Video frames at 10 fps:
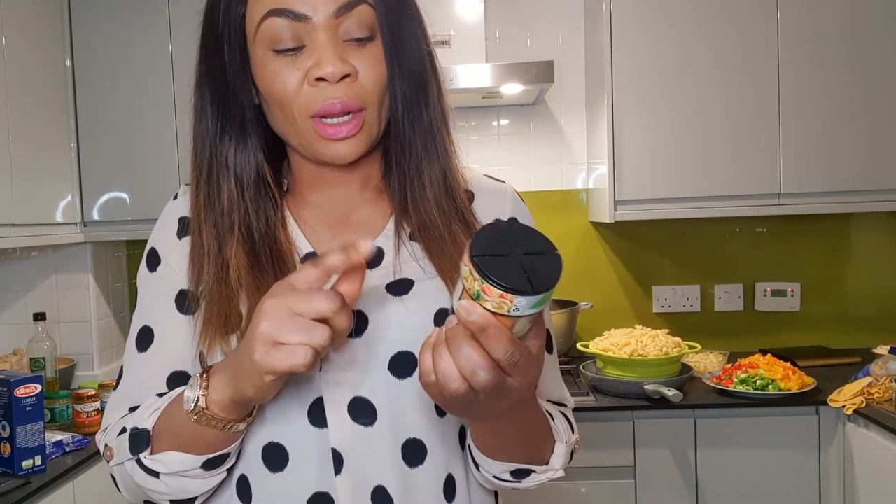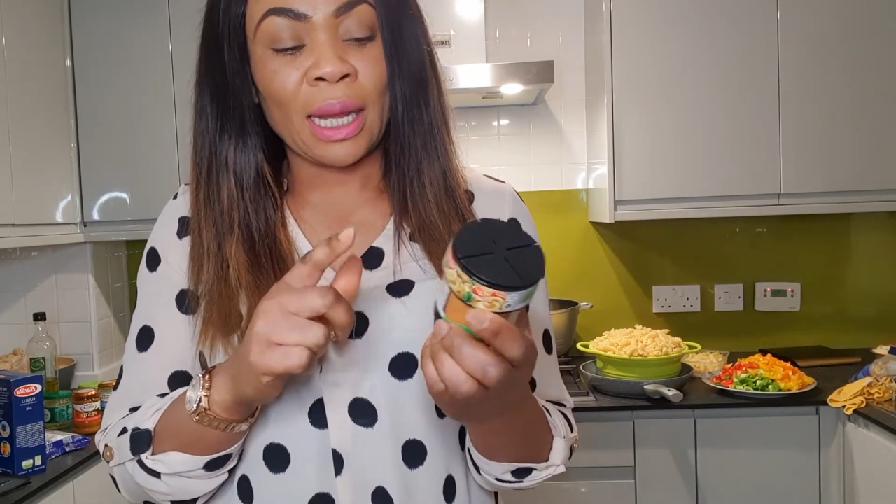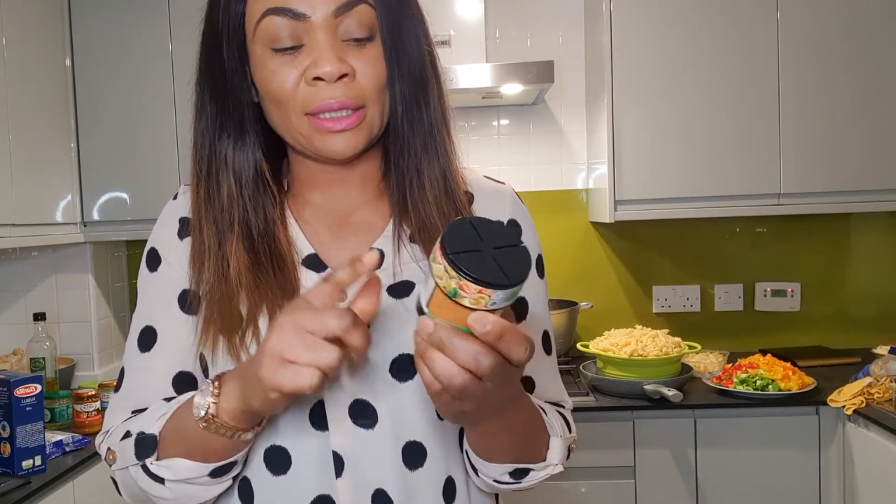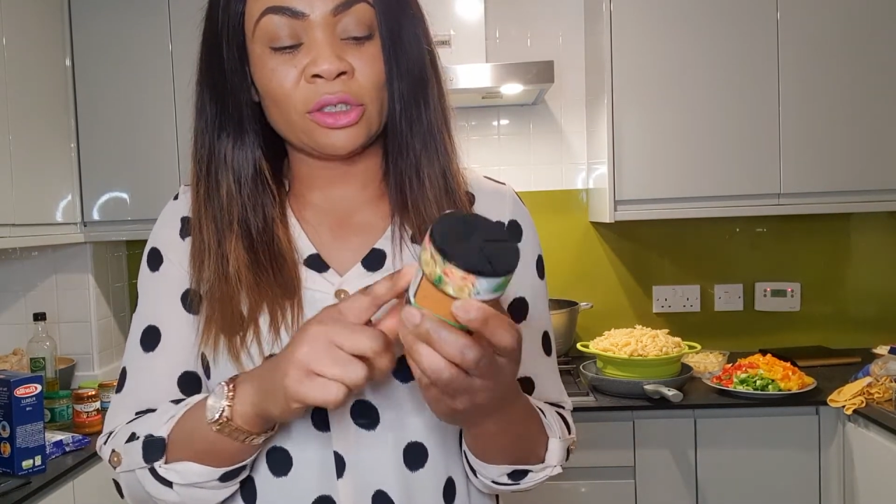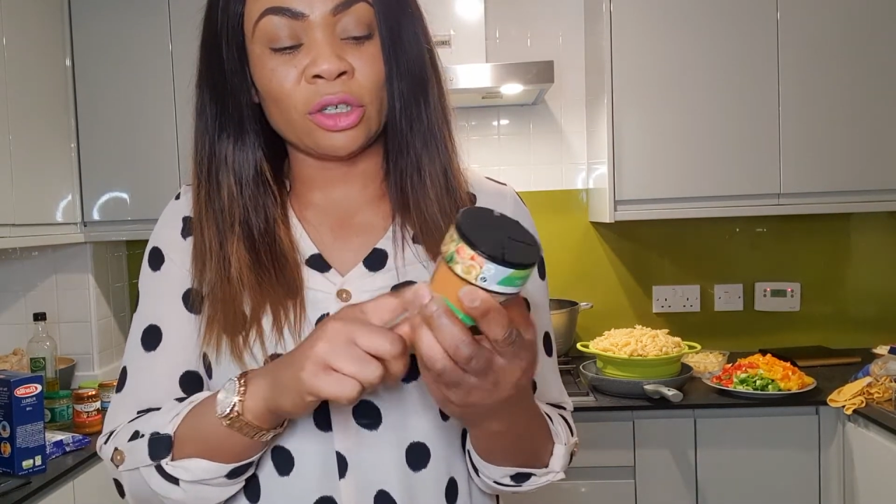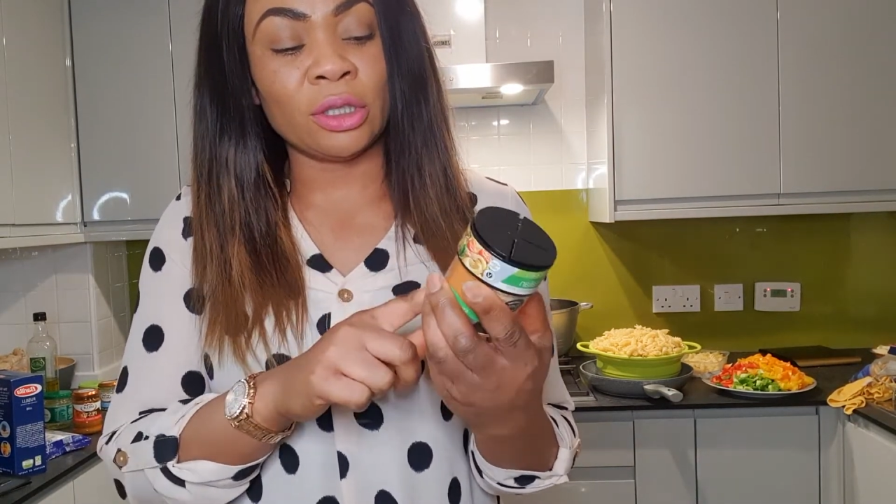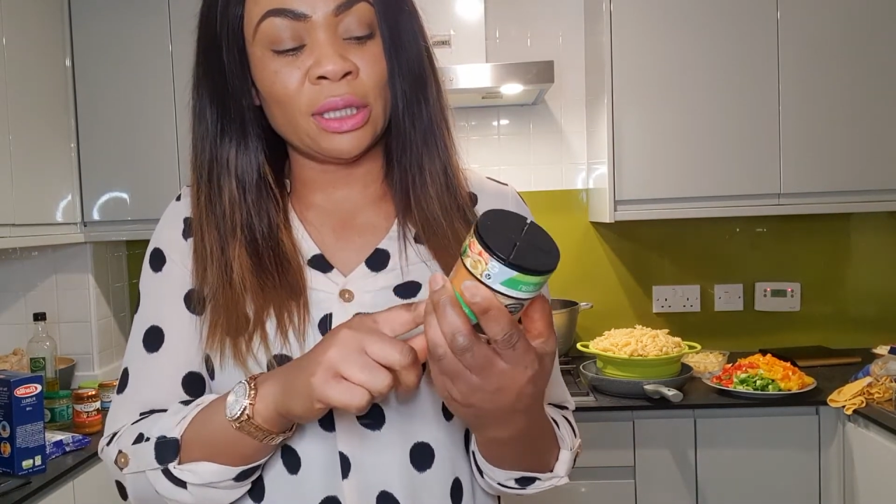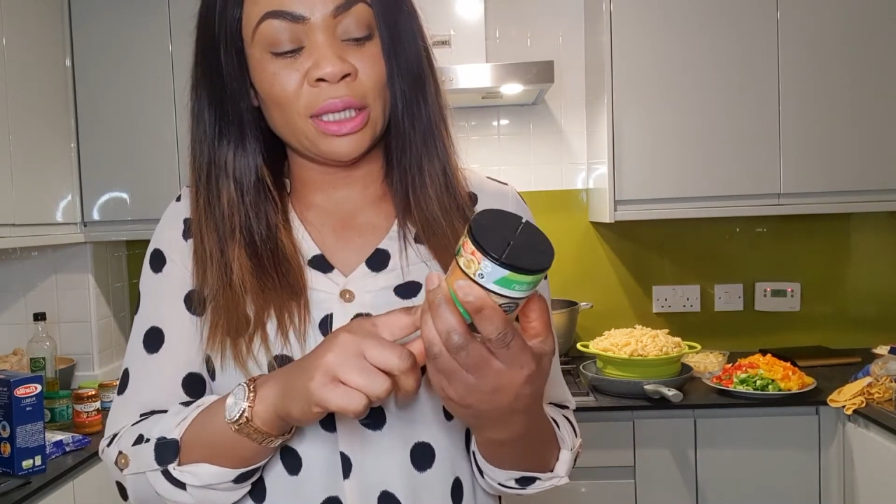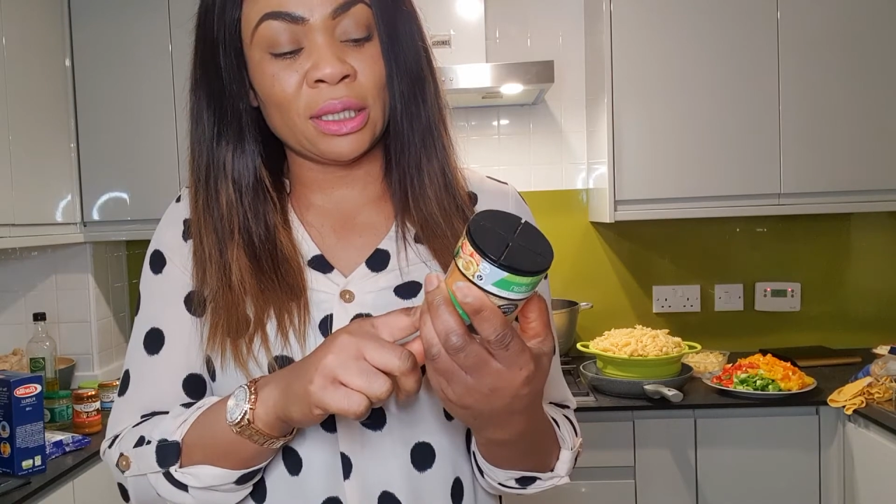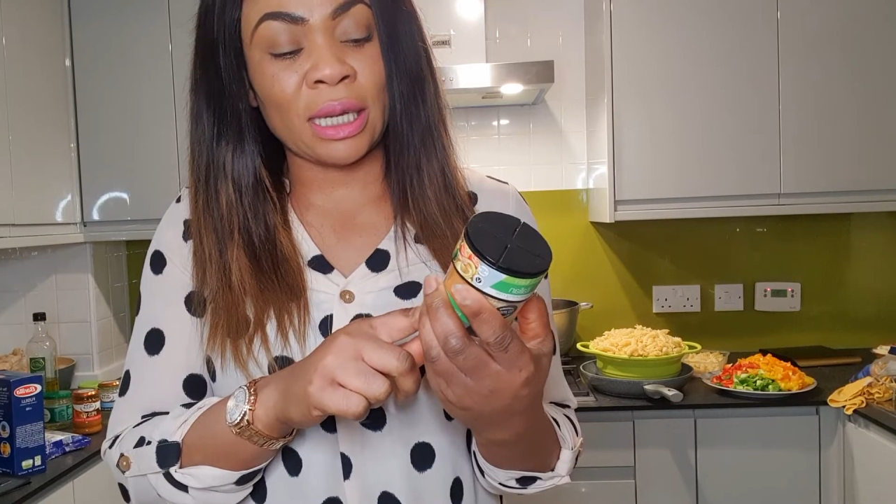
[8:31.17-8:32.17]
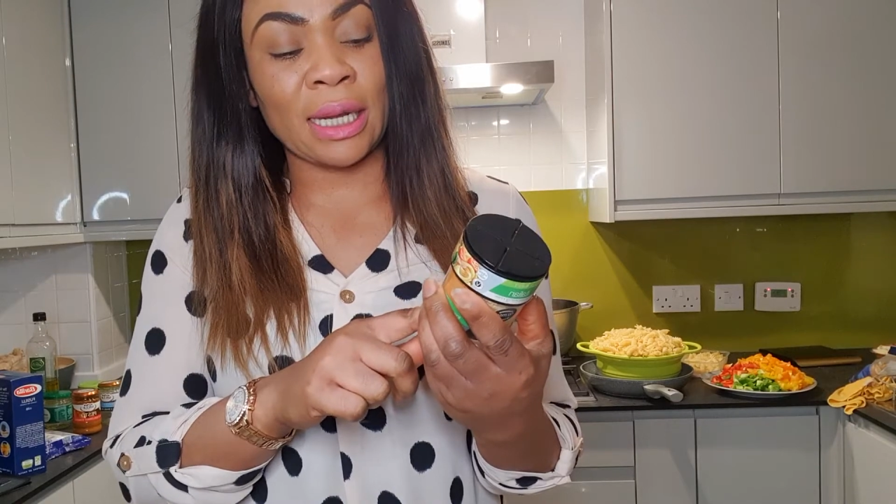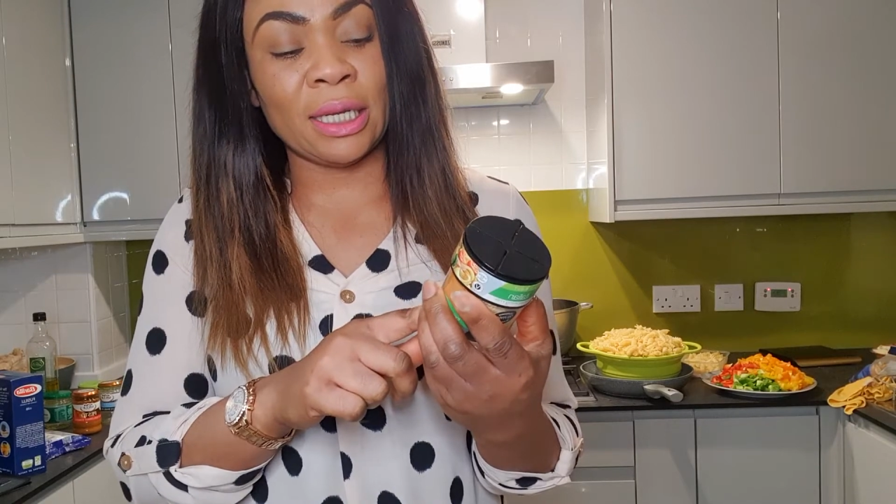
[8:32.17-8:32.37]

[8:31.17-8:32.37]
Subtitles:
I need